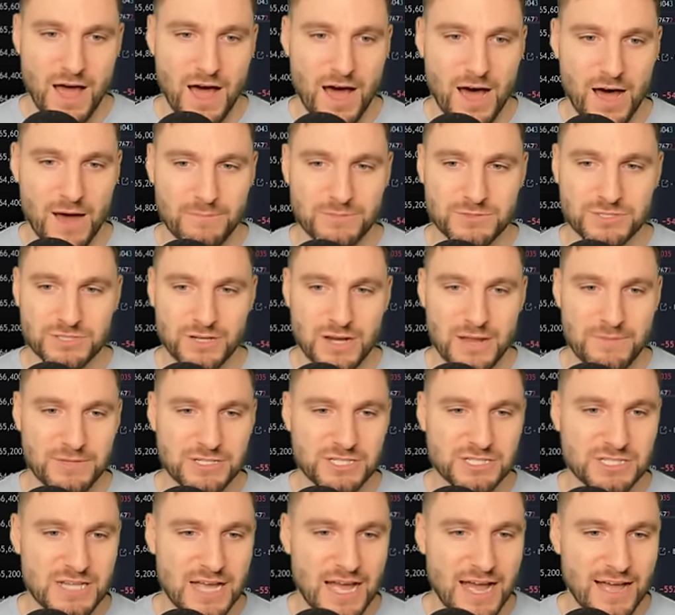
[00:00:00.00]
Um, so let me
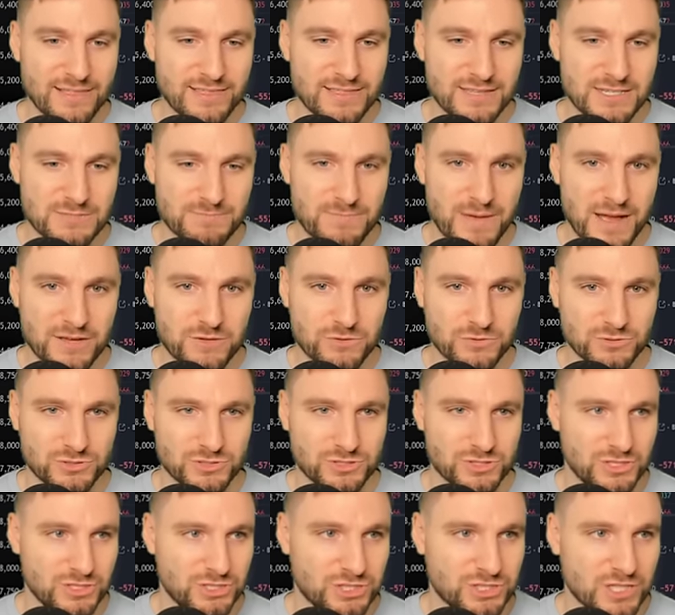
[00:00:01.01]
just add this back
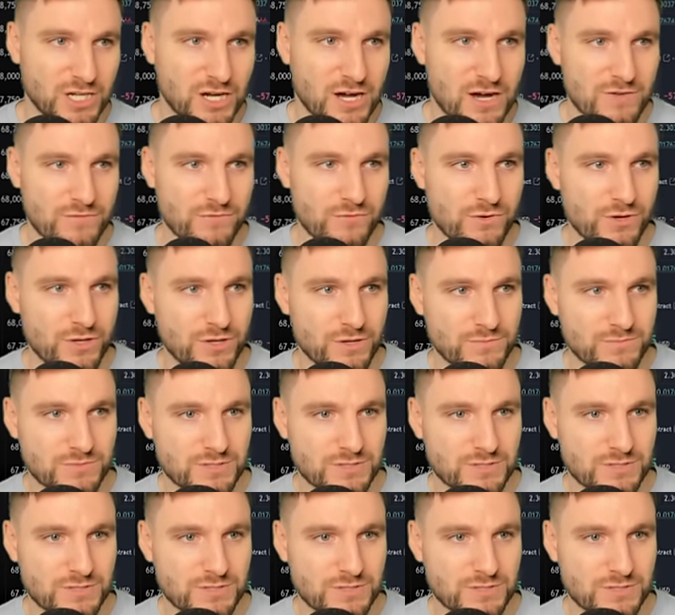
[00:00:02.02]
onto the chart for you.